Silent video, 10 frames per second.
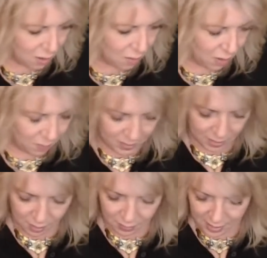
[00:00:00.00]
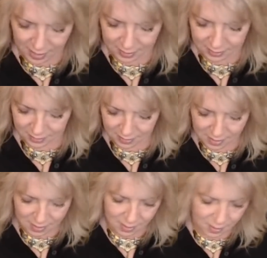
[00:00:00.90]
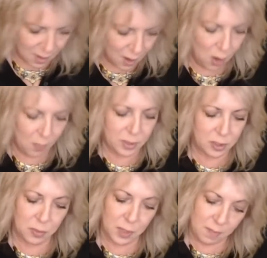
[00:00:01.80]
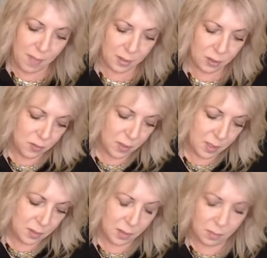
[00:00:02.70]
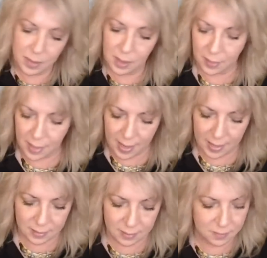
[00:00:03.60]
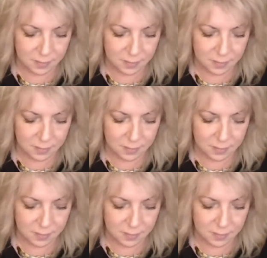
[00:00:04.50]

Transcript: or a pillowcase? No, but you could make, turn it into a pillowcase.